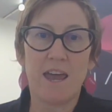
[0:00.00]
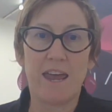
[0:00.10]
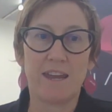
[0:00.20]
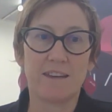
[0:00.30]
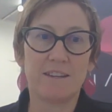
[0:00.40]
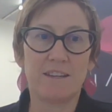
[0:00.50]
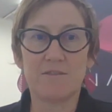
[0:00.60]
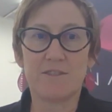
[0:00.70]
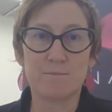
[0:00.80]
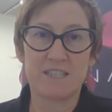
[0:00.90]
and
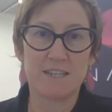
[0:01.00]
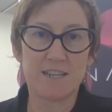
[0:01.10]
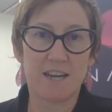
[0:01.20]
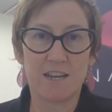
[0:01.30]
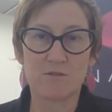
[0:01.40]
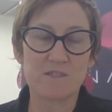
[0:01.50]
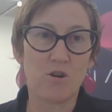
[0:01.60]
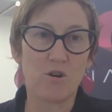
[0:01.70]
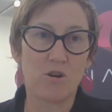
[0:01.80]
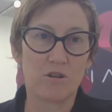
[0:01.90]
give them details
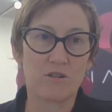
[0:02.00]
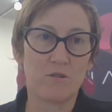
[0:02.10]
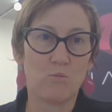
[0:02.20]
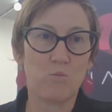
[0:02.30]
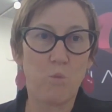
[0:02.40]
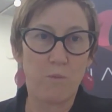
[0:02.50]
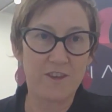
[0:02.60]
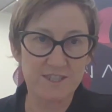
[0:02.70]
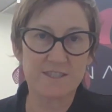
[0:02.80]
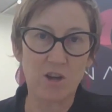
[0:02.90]
on
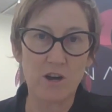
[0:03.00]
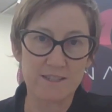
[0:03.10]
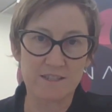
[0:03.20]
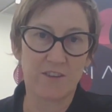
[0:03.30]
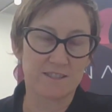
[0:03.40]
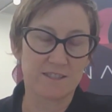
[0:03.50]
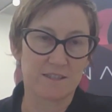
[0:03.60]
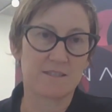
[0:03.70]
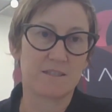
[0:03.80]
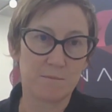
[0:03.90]
the size of our
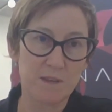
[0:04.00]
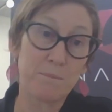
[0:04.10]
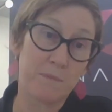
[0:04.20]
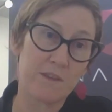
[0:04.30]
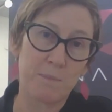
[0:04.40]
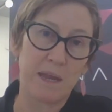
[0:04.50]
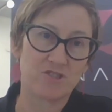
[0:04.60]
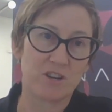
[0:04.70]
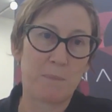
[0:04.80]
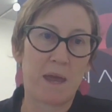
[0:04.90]
system. The
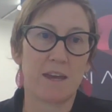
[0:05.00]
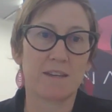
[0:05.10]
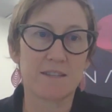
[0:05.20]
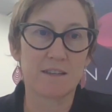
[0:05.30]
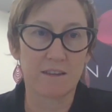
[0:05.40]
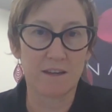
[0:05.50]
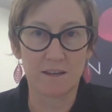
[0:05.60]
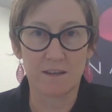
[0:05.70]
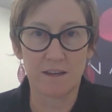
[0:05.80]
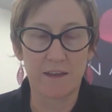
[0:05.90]
battery packs are
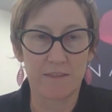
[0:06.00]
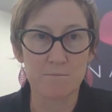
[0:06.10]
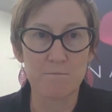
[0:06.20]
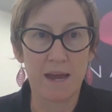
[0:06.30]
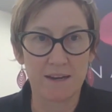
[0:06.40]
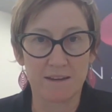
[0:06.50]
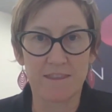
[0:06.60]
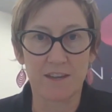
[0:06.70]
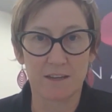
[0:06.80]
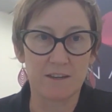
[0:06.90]
the main
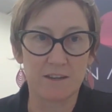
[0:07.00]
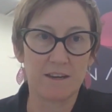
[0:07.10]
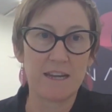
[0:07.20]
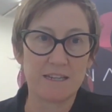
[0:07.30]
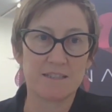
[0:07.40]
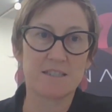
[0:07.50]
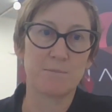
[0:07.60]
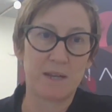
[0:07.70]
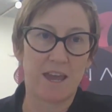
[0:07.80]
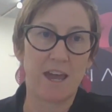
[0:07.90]
thing that need
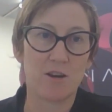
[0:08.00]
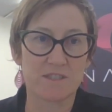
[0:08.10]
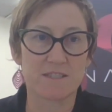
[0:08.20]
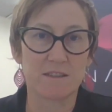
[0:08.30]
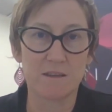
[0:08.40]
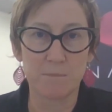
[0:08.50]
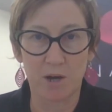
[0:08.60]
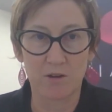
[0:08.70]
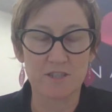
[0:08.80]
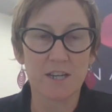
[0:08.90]
to be housed in the
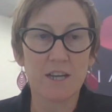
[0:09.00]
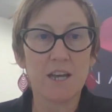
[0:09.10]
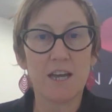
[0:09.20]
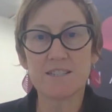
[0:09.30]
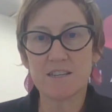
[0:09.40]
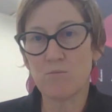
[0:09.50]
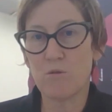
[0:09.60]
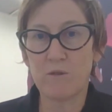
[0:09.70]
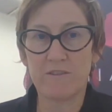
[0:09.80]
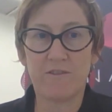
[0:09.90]
boat. And so
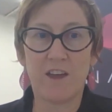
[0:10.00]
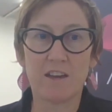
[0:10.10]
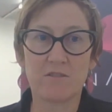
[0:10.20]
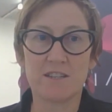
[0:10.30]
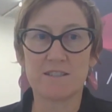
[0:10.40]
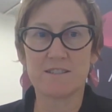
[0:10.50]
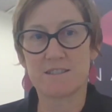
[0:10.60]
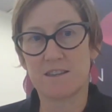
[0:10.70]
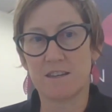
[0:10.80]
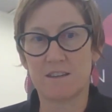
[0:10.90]
what we've found
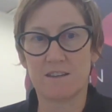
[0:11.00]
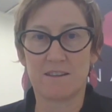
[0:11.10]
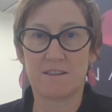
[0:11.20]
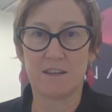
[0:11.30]
is that